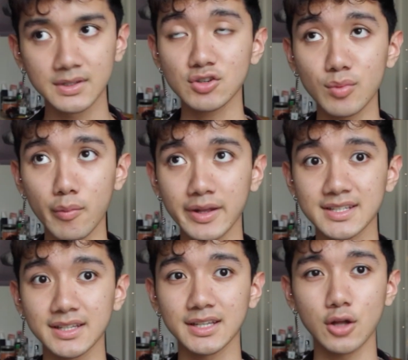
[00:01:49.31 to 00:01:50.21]
I literally bought
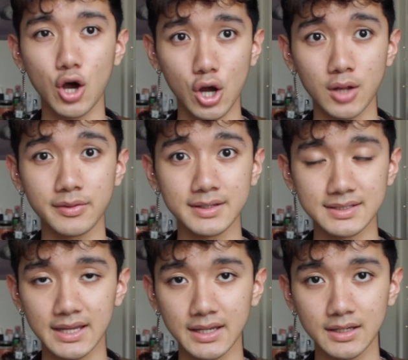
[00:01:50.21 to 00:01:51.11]
my ticket on
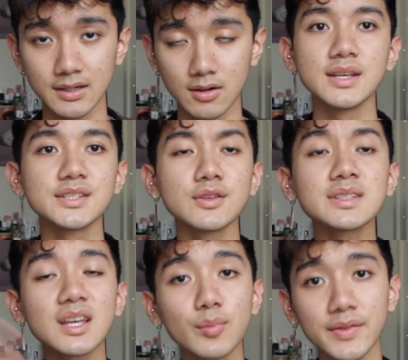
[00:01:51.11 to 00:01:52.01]
the day.
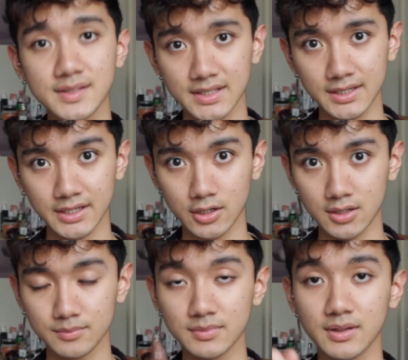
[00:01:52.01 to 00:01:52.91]
So let's talk about the ticket I
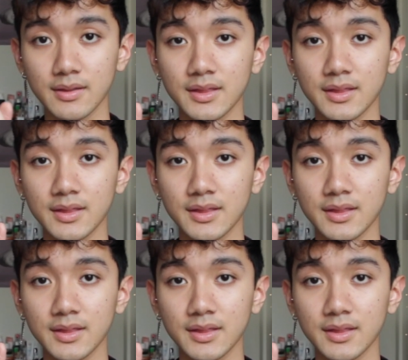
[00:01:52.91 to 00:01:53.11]
got.